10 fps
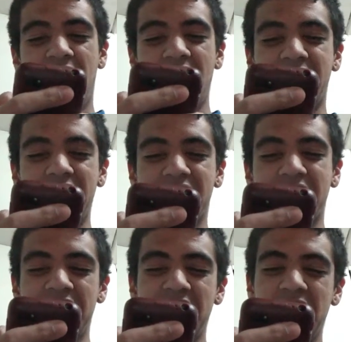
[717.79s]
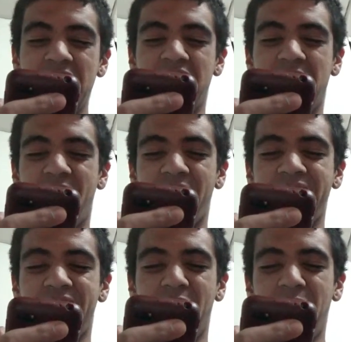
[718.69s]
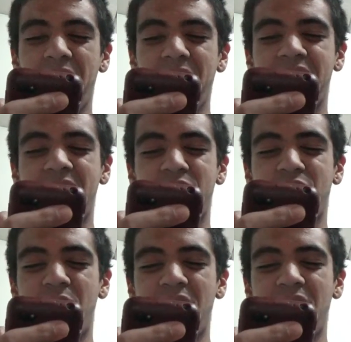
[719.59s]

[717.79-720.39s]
and discontinued them for several